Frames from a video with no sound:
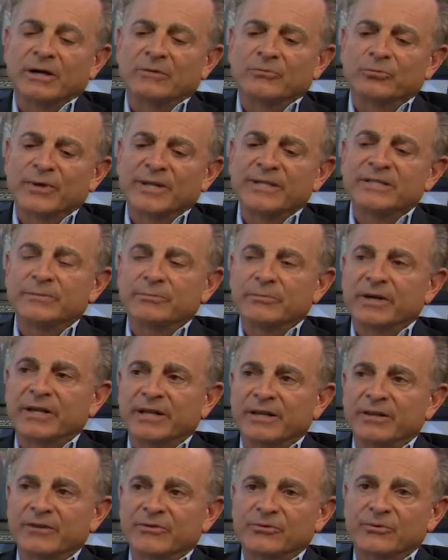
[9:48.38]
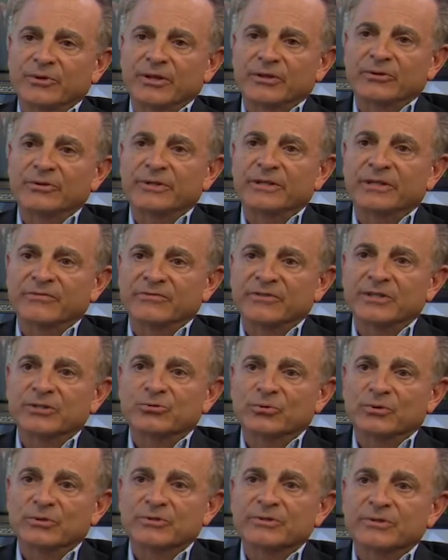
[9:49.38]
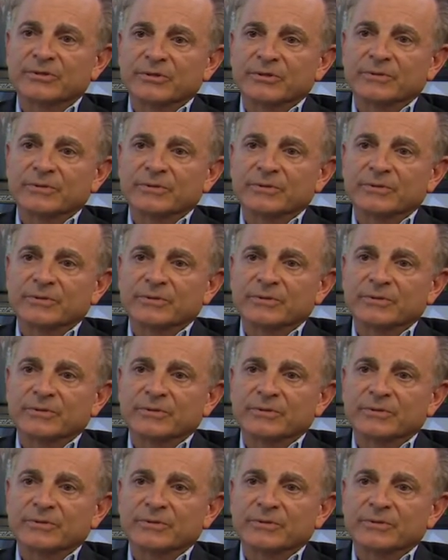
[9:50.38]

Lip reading: raising money through other individuals.